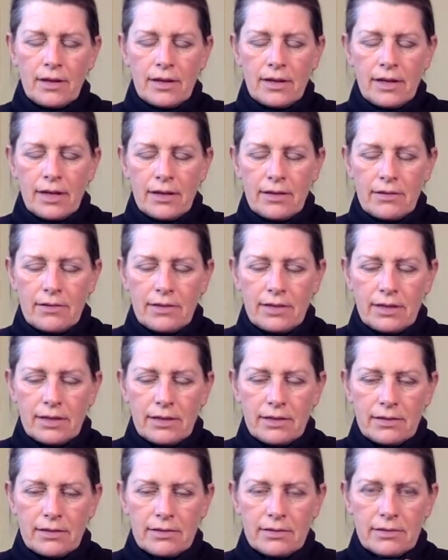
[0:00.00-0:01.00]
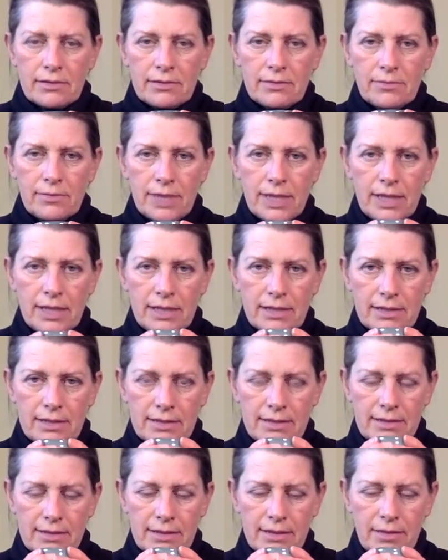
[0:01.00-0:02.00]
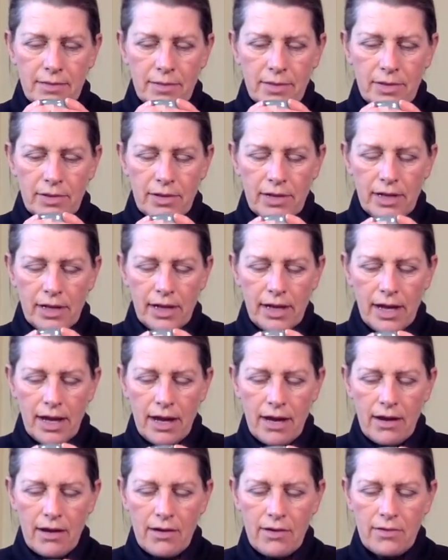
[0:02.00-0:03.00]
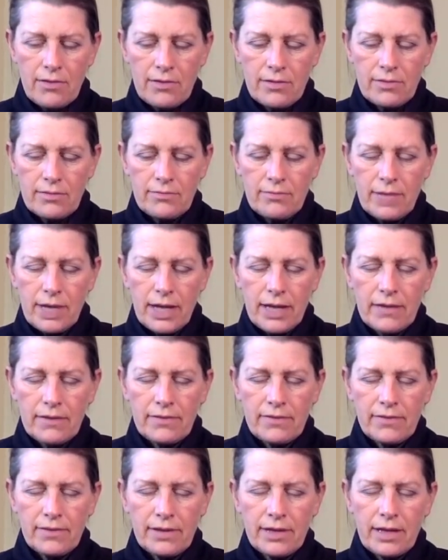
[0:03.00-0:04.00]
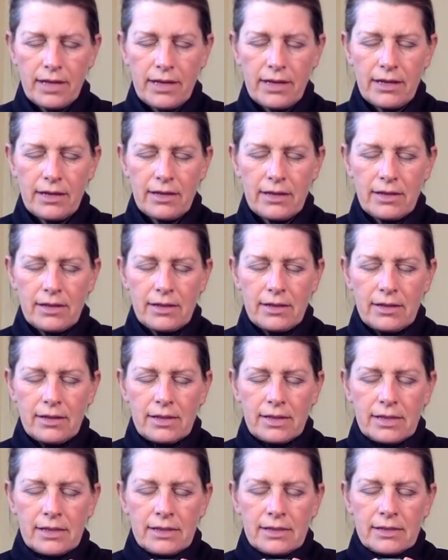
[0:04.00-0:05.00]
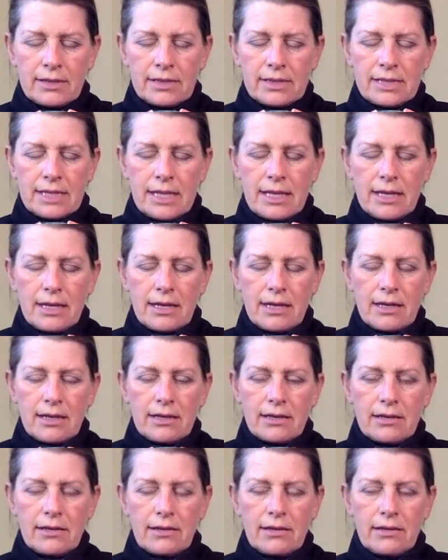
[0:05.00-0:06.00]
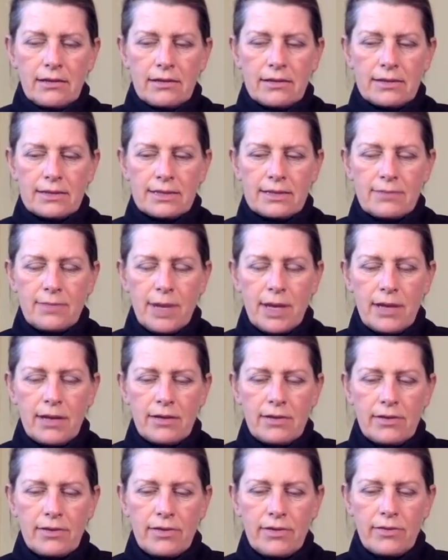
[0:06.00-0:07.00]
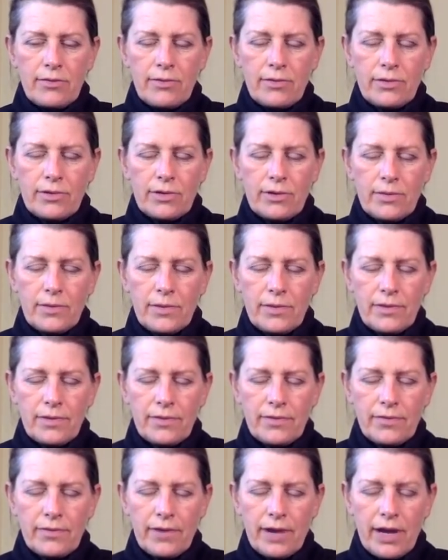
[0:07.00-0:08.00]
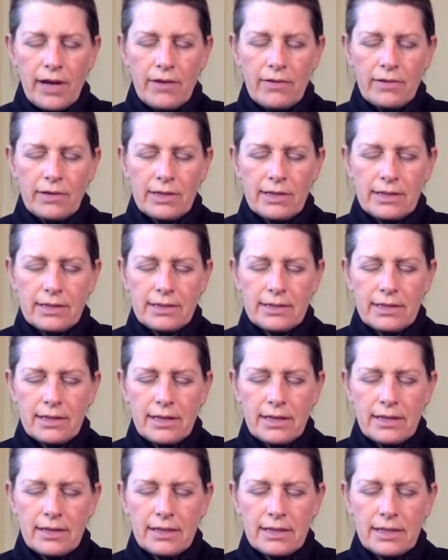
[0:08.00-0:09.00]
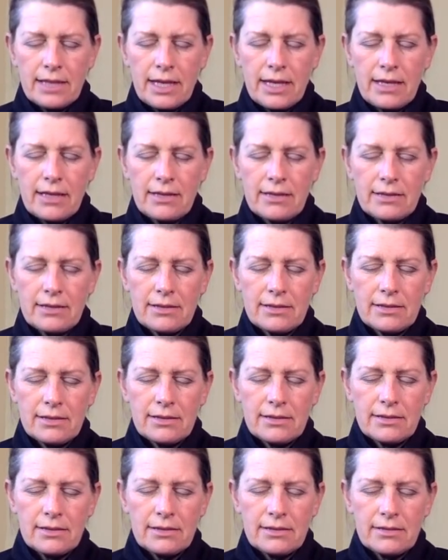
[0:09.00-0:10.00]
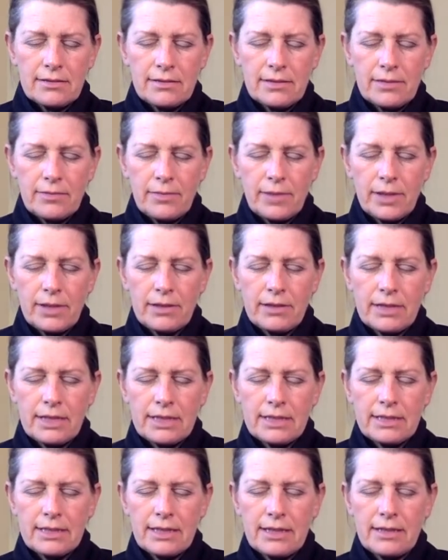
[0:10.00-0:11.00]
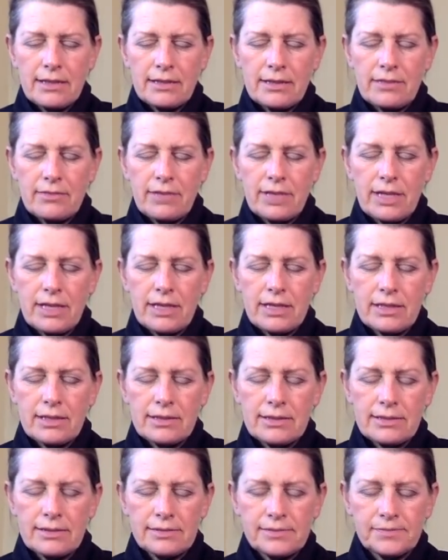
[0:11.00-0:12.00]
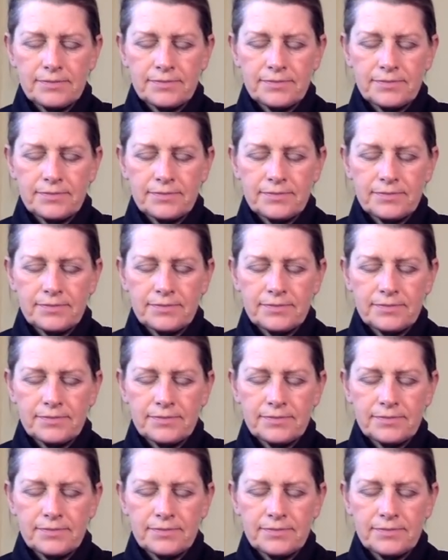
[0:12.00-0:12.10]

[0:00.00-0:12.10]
Now you can begin to sip your cacao mindfully, taking in the smell, the warmth, the fragrance, and the taste, the bitterness and the sweetness.